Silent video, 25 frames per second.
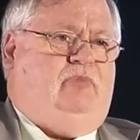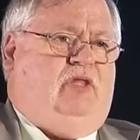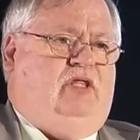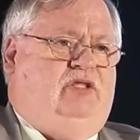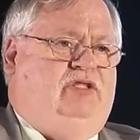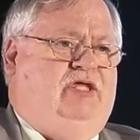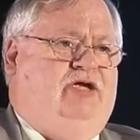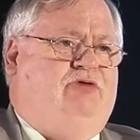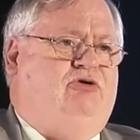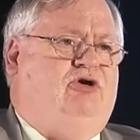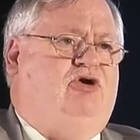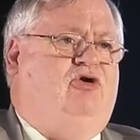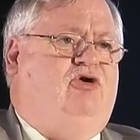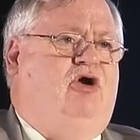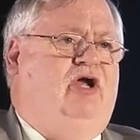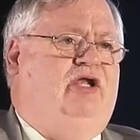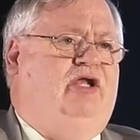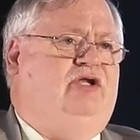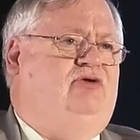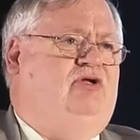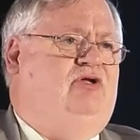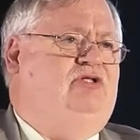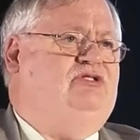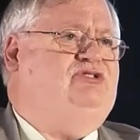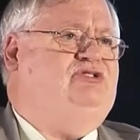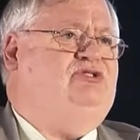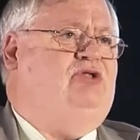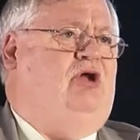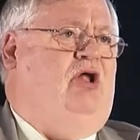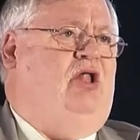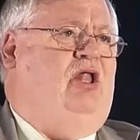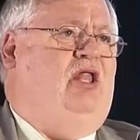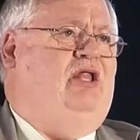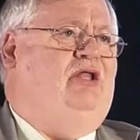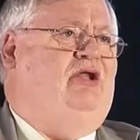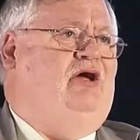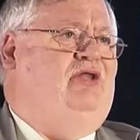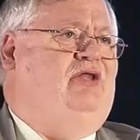They were going to
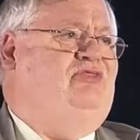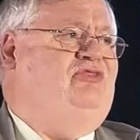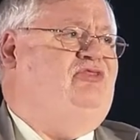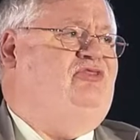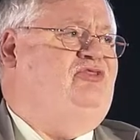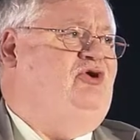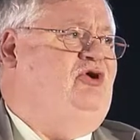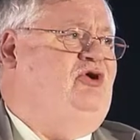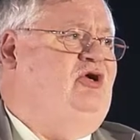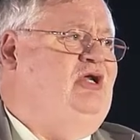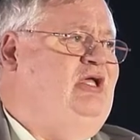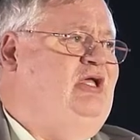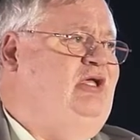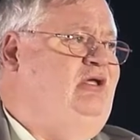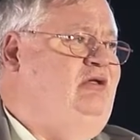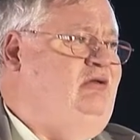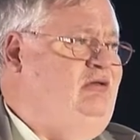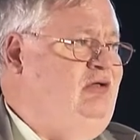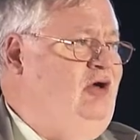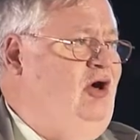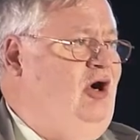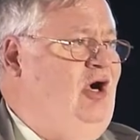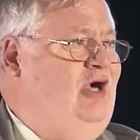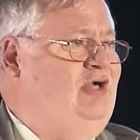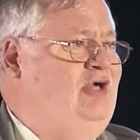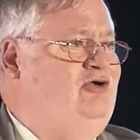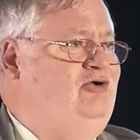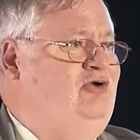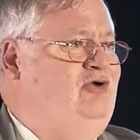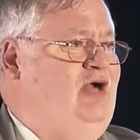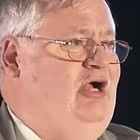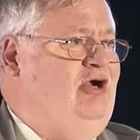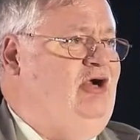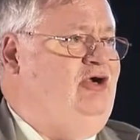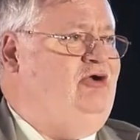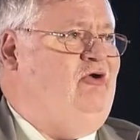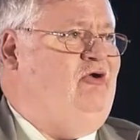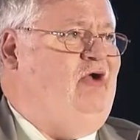install it on 30 Hawker
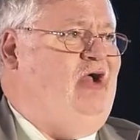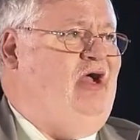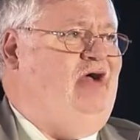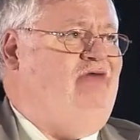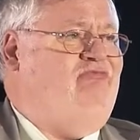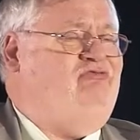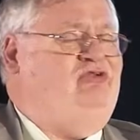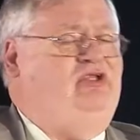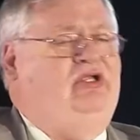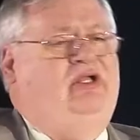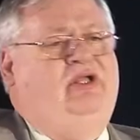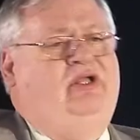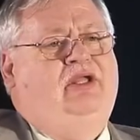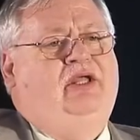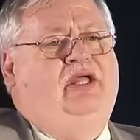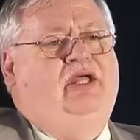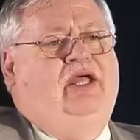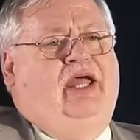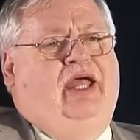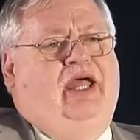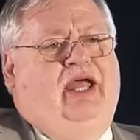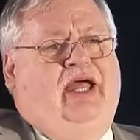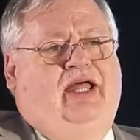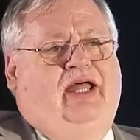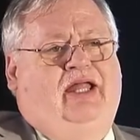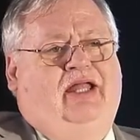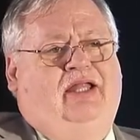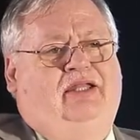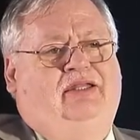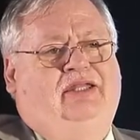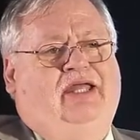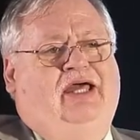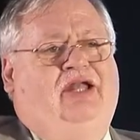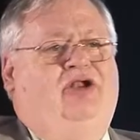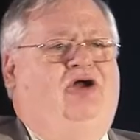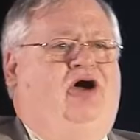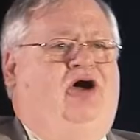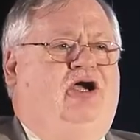aircraft, and
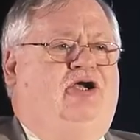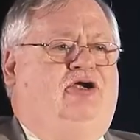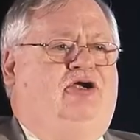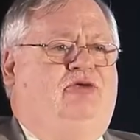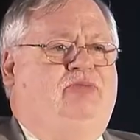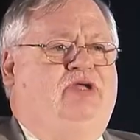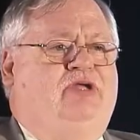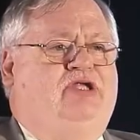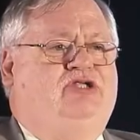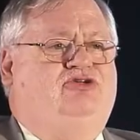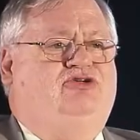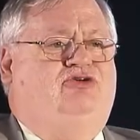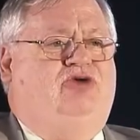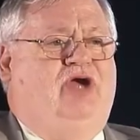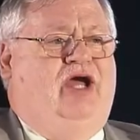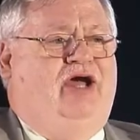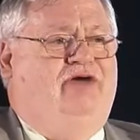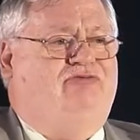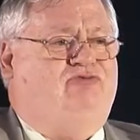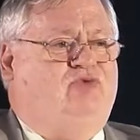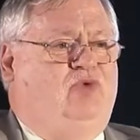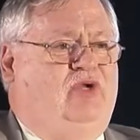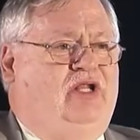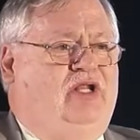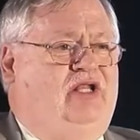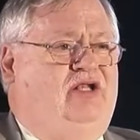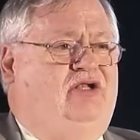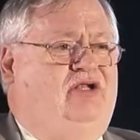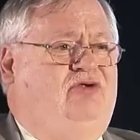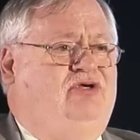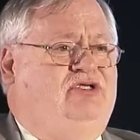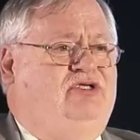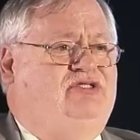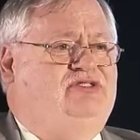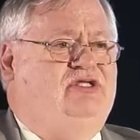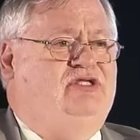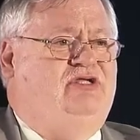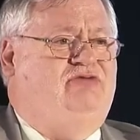then Hawker Beechcraft went into
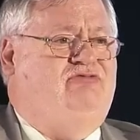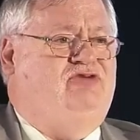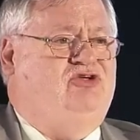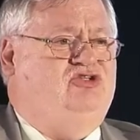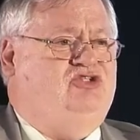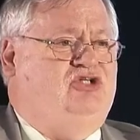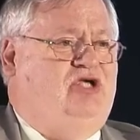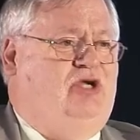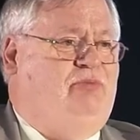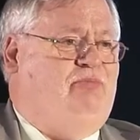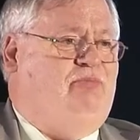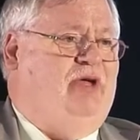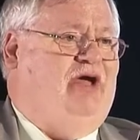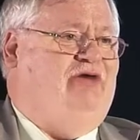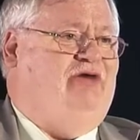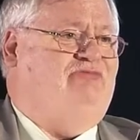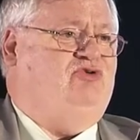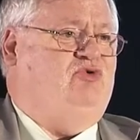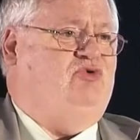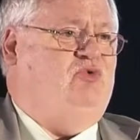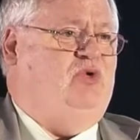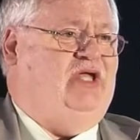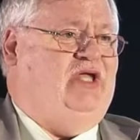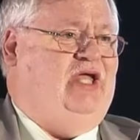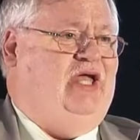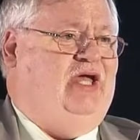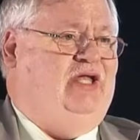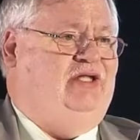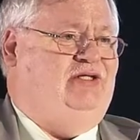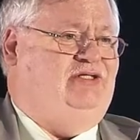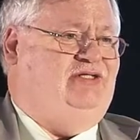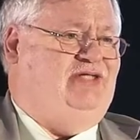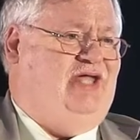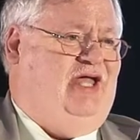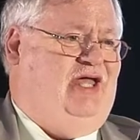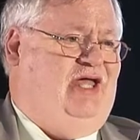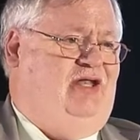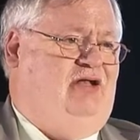receivership after we
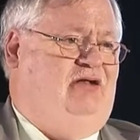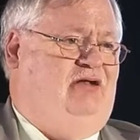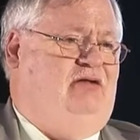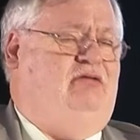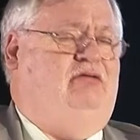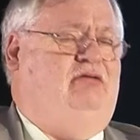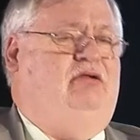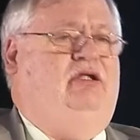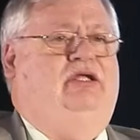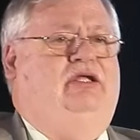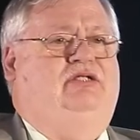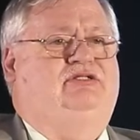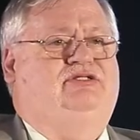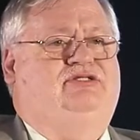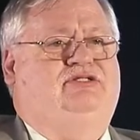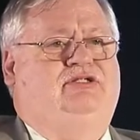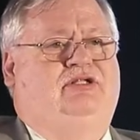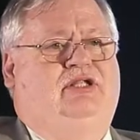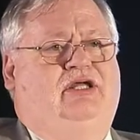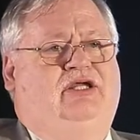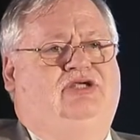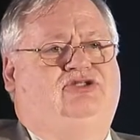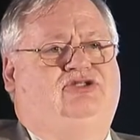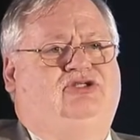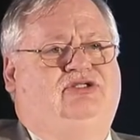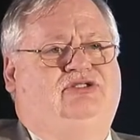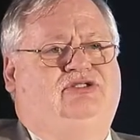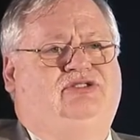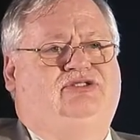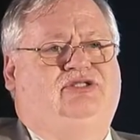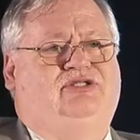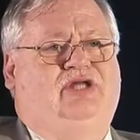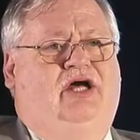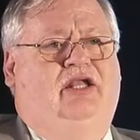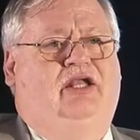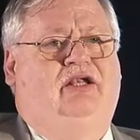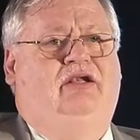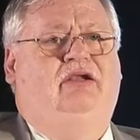had 10 installations
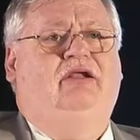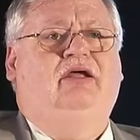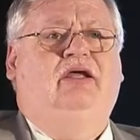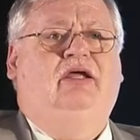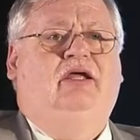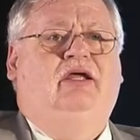done.